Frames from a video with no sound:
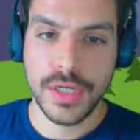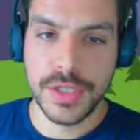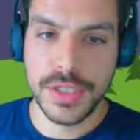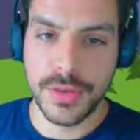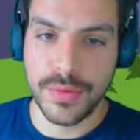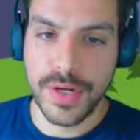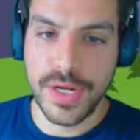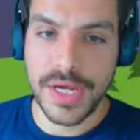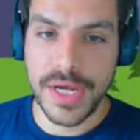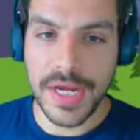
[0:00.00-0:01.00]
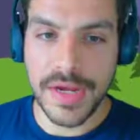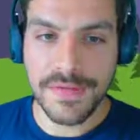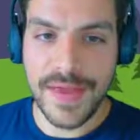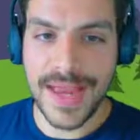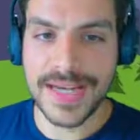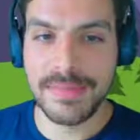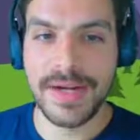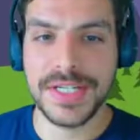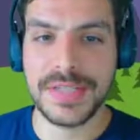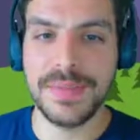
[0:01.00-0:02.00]
So if x
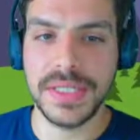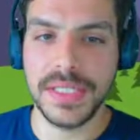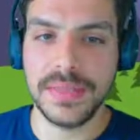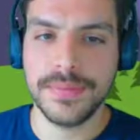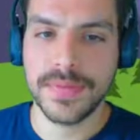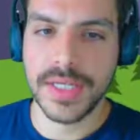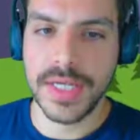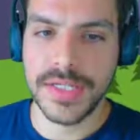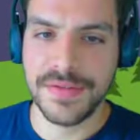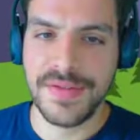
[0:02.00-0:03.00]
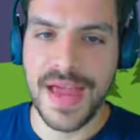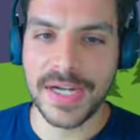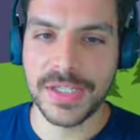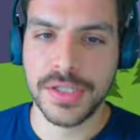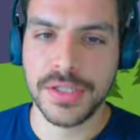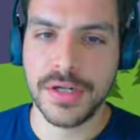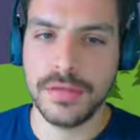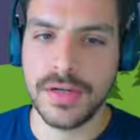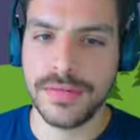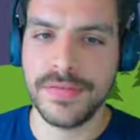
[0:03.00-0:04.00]
minus b is a factor
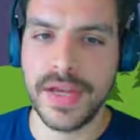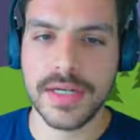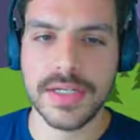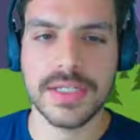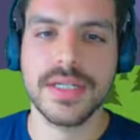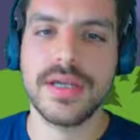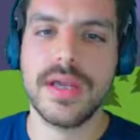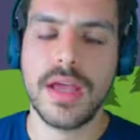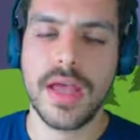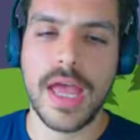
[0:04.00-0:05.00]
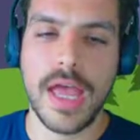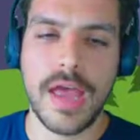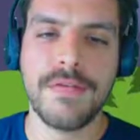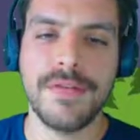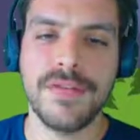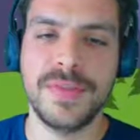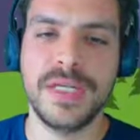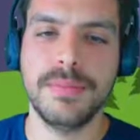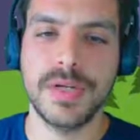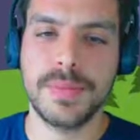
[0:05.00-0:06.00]
of f of x, f of
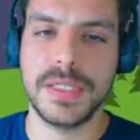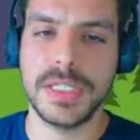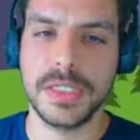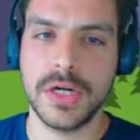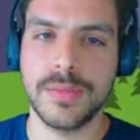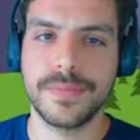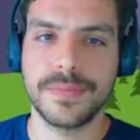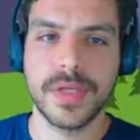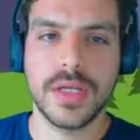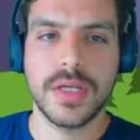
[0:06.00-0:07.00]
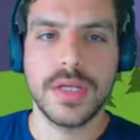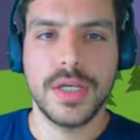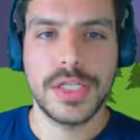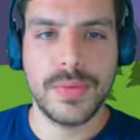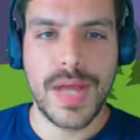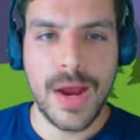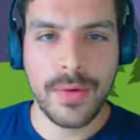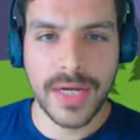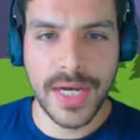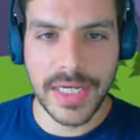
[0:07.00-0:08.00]
b must be 0. So in
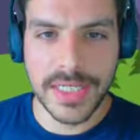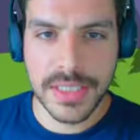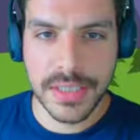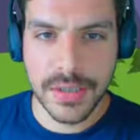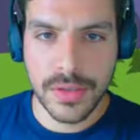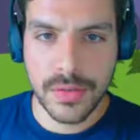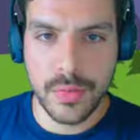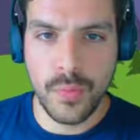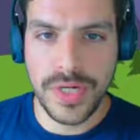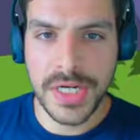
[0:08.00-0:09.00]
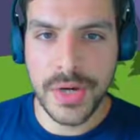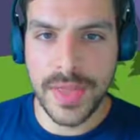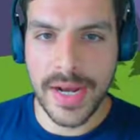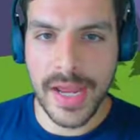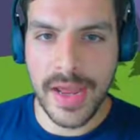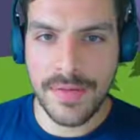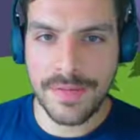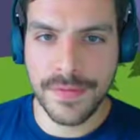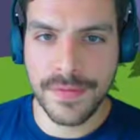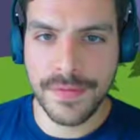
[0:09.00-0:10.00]
our case, we know that
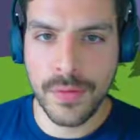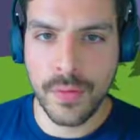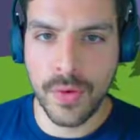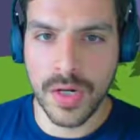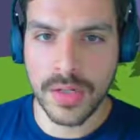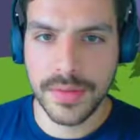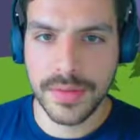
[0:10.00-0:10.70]
f of 4